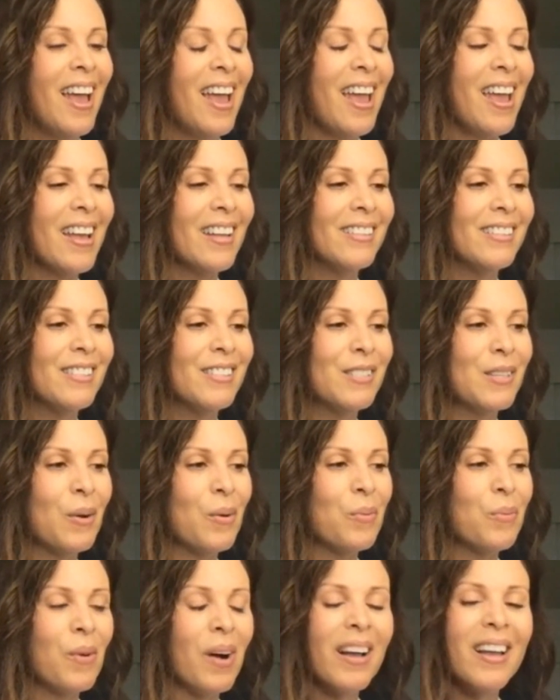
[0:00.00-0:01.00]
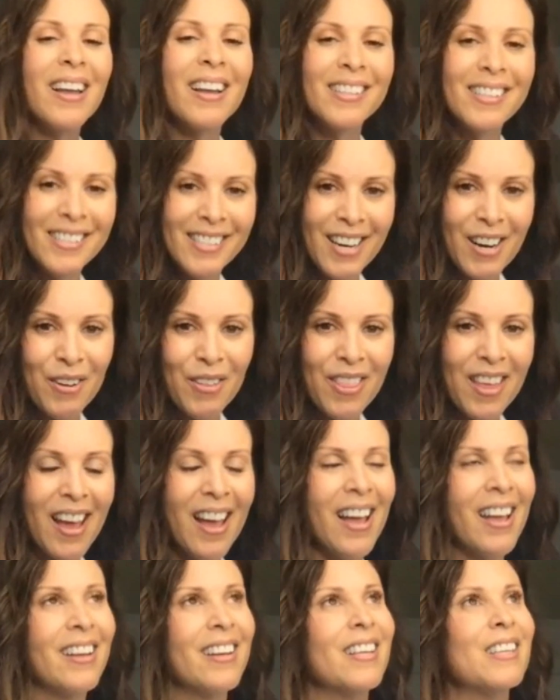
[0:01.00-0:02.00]
And so why I share
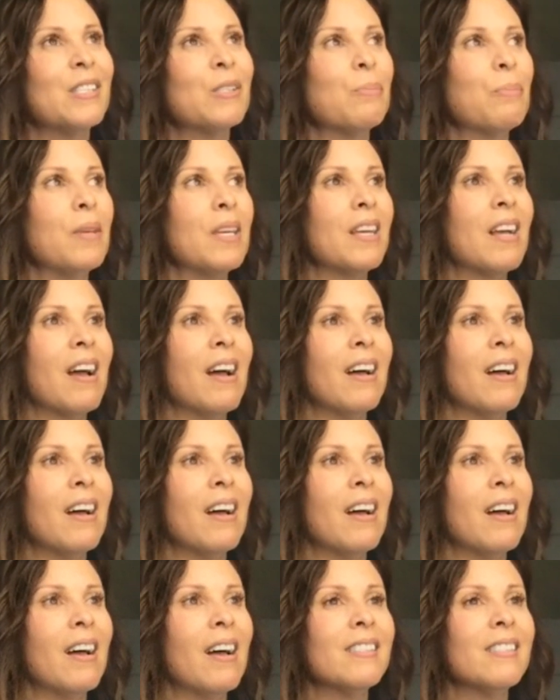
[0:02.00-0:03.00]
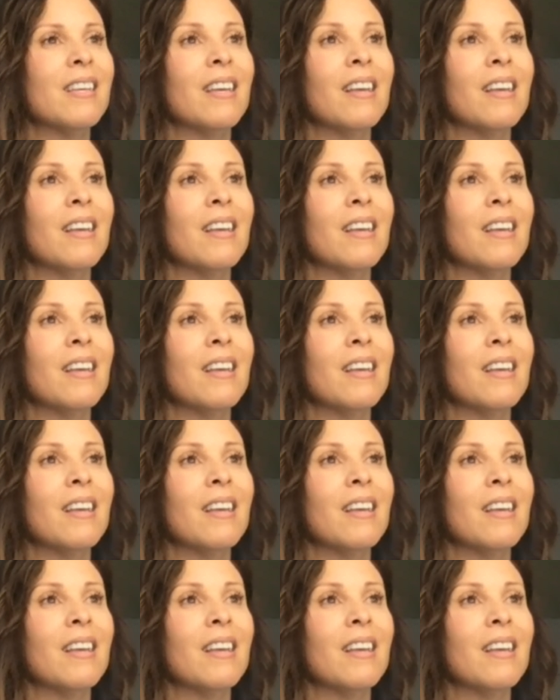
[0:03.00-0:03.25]
that is because